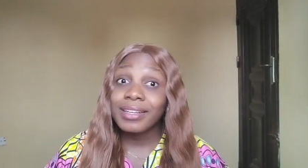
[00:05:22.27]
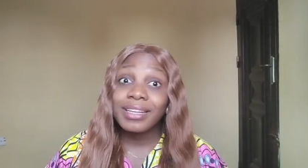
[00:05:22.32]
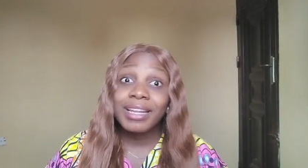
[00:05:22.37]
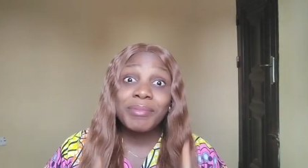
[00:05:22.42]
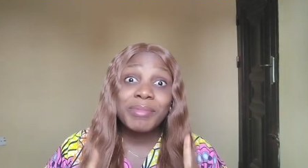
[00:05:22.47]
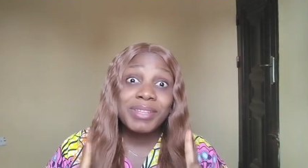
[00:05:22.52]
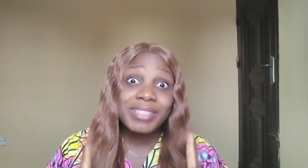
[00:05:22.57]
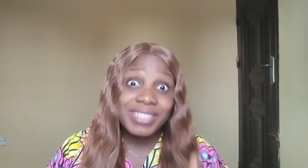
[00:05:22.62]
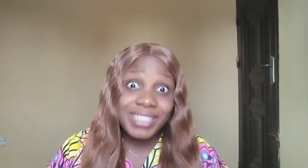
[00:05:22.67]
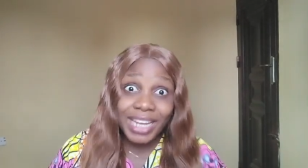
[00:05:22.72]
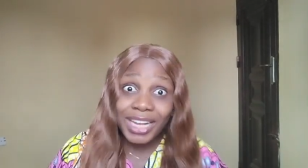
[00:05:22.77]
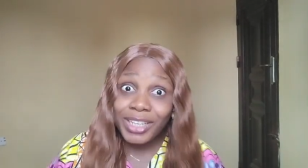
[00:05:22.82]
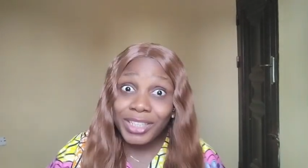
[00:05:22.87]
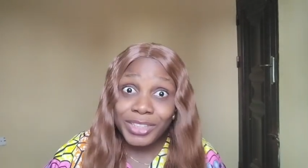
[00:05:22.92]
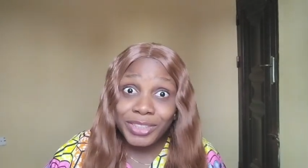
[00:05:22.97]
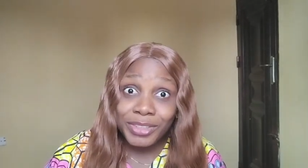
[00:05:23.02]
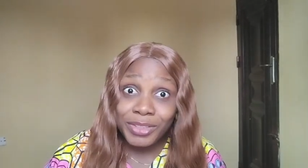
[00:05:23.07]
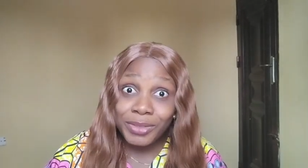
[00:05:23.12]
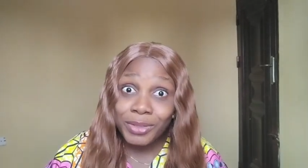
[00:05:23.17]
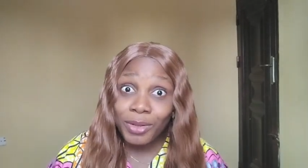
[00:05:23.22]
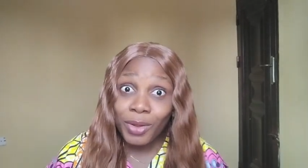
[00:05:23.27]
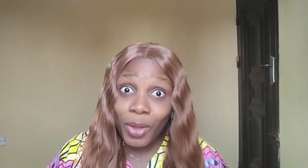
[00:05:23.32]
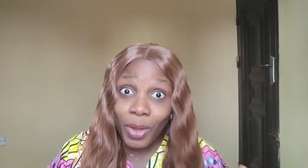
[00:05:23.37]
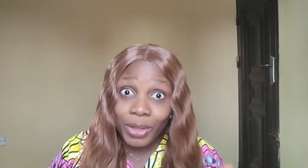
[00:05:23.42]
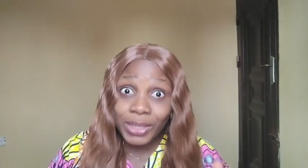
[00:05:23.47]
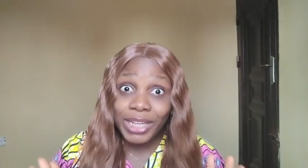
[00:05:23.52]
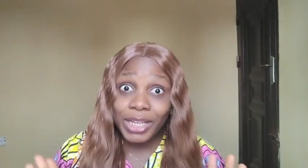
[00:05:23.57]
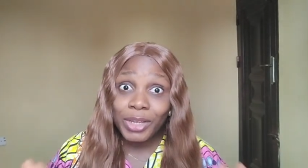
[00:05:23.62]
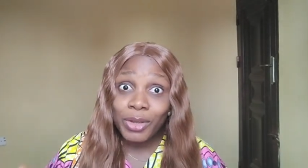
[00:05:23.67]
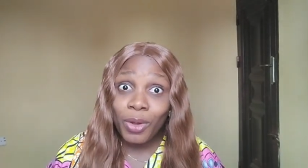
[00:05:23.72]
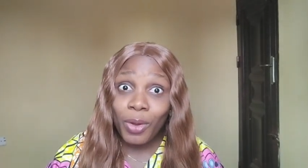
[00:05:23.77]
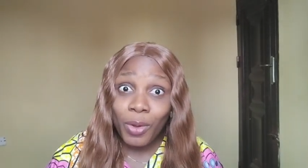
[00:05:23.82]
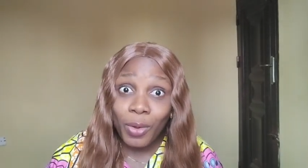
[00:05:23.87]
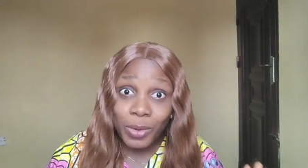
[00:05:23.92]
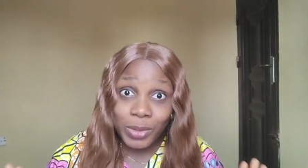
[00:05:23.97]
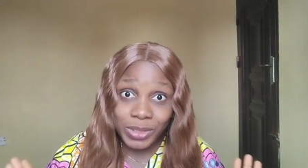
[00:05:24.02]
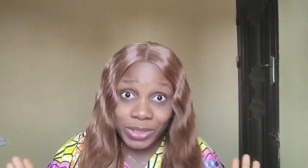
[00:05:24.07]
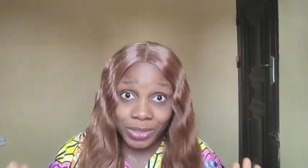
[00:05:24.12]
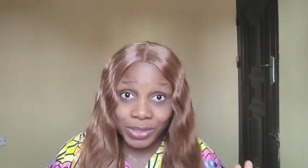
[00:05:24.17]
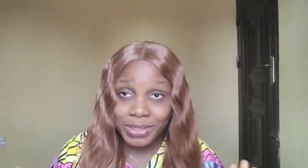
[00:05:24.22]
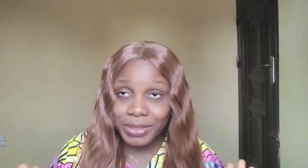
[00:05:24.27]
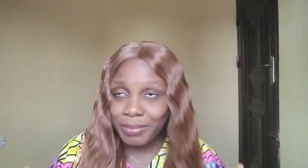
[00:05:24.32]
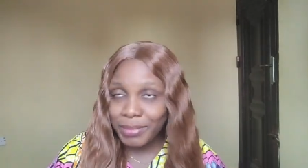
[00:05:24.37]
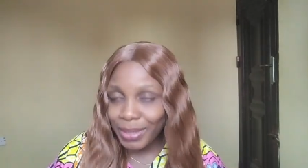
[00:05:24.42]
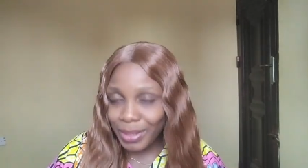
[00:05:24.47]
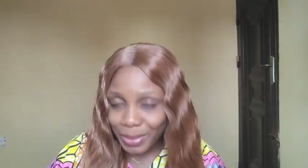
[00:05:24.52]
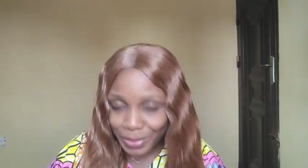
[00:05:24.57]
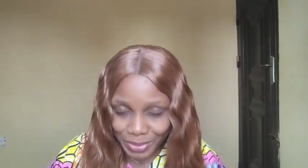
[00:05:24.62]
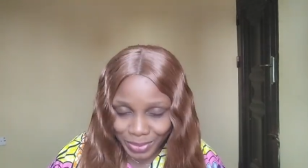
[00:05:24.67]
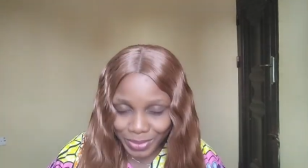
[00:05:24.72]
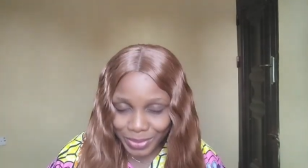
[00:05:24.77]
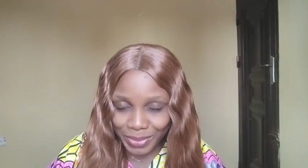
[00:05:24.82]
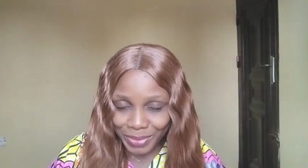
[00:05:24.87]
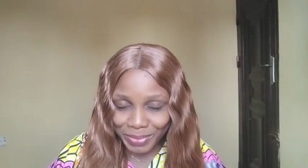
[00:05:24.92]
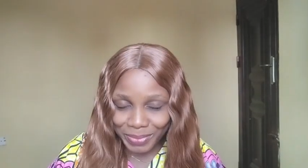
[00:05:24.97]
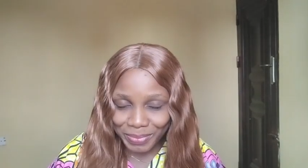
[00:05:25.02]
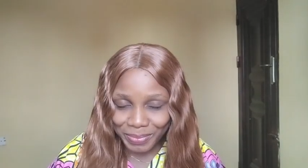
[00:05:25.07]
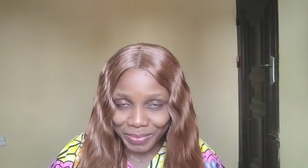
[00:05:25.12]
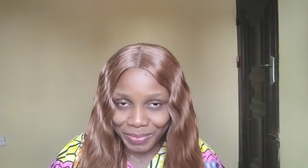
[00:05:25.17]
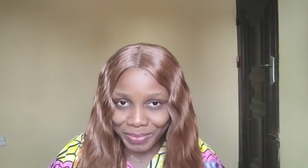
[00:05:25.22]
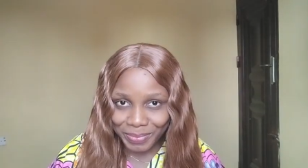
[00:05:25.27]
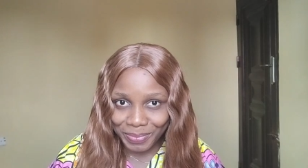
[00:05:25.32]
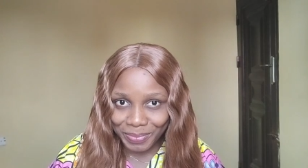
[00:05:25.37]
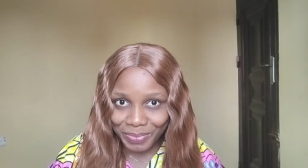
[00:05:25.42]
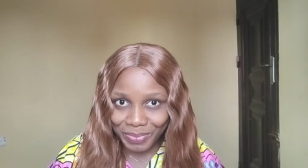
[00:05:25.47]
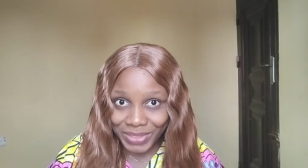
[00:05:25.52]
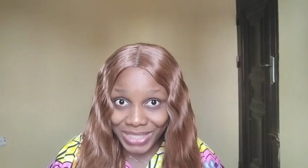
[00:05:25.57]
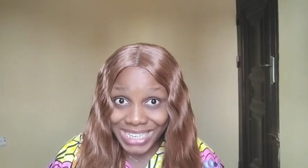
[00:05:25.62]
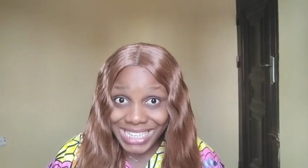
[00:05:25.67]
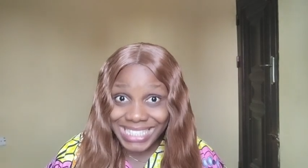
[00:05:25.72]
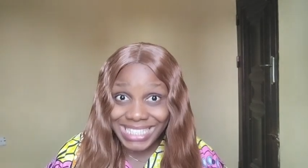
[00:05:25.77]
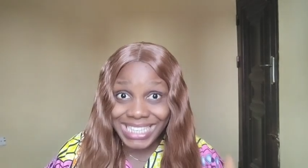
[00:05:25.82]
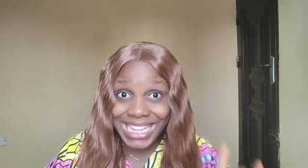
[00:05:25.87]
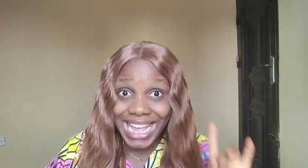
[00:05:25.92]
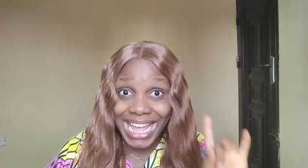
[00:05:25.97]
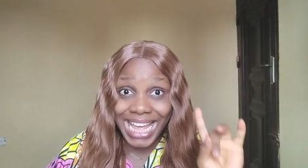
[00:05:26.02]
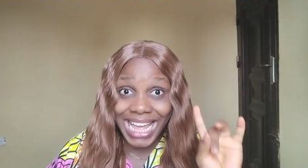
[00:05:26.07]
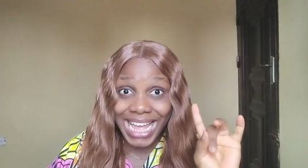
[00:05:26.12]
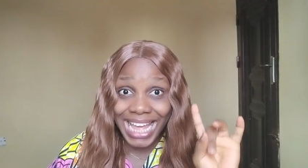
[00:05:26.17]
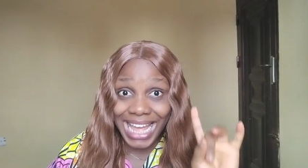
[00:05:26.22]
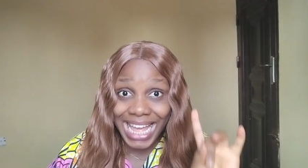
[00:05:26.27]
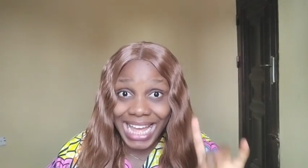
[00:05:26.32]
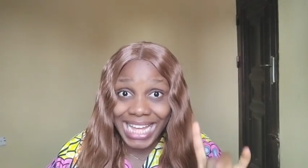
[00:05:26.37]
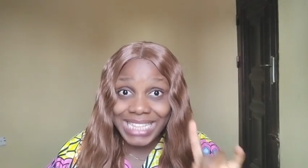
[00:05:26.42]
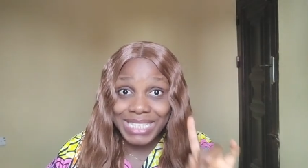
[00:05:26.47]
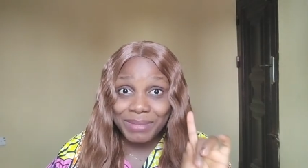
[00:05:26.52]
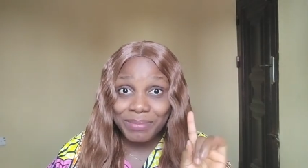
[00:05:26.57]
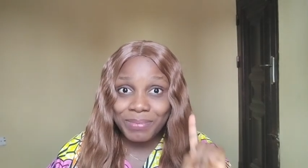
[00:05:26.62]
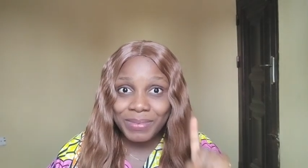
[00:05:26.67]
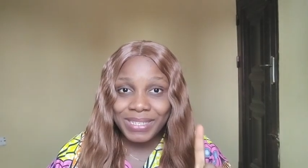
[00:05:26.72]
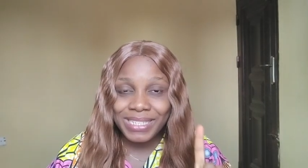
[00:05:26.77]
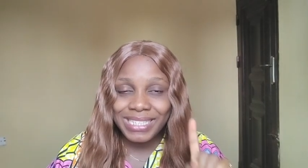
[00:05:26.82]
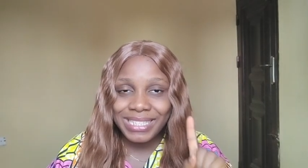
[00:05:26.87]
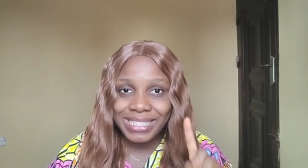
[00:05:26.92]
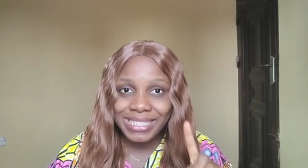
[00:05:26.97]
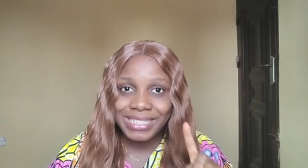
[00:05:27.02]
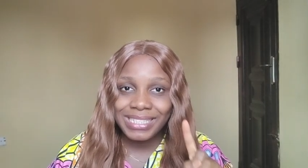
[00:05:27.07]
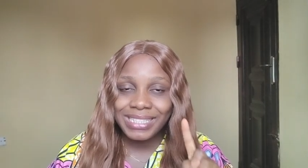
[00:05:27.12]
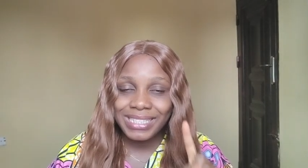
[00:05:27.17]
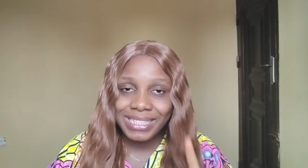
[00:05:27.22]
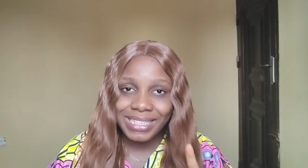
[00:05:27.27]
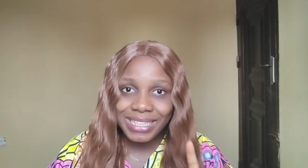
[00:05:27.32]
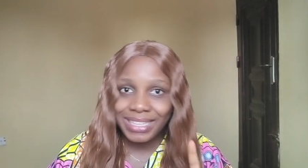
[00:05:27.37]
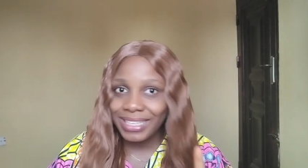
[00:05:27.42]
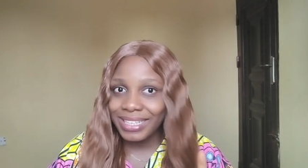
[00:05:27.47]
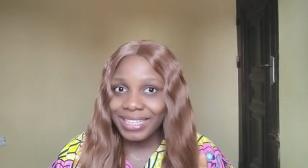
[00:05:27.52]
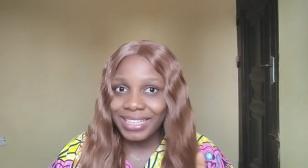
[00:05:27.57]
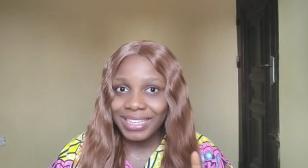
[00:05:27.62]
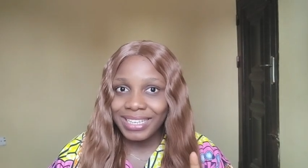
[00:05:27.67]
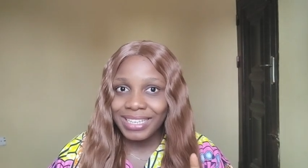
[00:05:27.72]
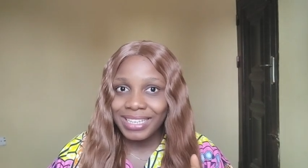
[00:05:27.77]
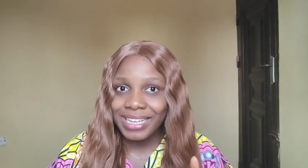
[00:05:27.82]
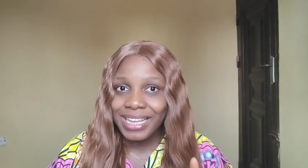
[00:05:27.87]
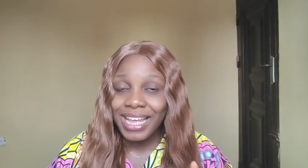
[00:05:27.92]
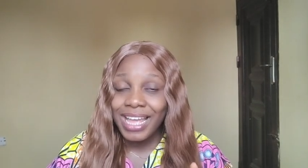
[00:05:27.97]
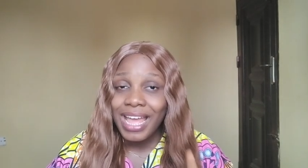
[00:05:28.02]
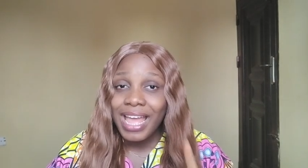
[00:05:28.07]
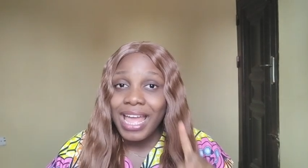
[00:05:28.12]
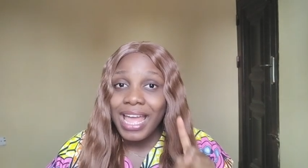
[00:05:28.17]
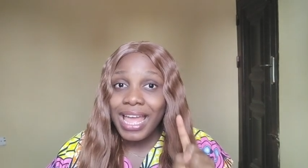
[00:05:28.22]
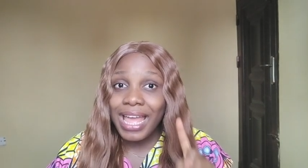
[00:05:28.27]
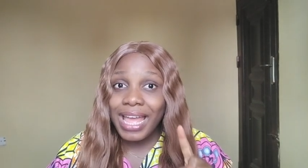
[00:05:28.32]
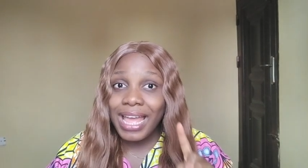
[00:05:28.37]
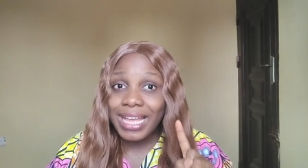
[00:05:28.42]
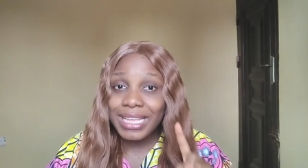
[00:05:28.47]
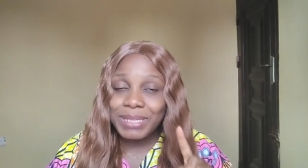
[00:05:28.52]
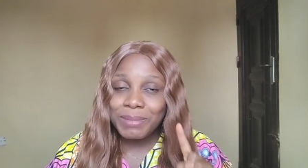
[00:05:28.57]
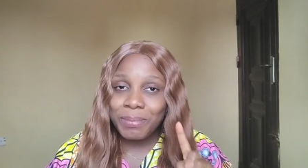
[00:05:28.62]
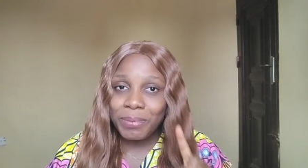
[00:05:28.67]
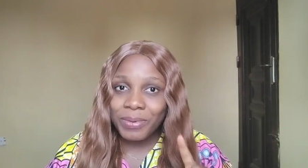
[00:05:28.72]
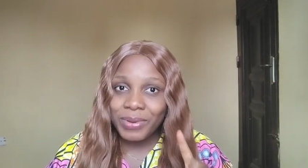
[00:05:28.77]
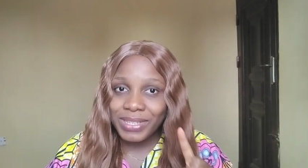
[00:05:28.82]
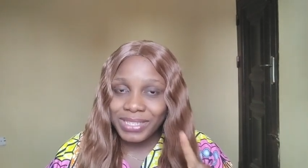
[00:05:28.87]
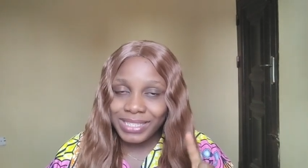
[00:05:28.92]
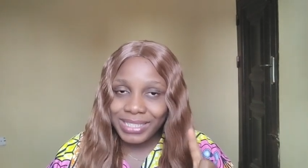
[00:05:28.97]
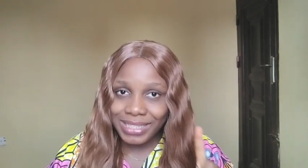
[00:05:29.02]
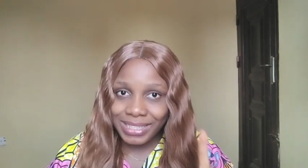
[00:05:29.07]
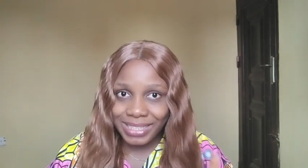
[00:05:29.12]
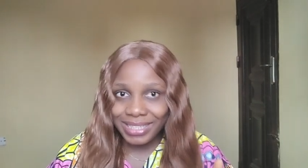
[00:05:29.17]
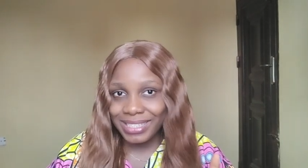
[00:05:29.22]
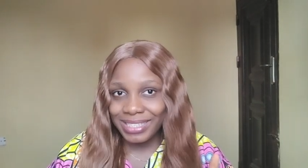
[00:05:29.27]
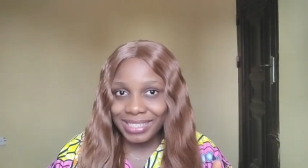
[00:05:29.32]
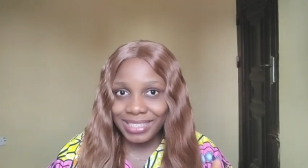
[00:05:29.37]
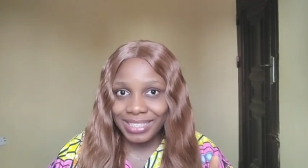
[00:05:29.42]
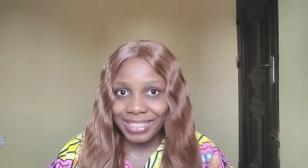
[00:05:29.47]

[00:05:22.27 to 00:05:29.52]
Let me tell you, the law that you all shout about is explicitly, expressly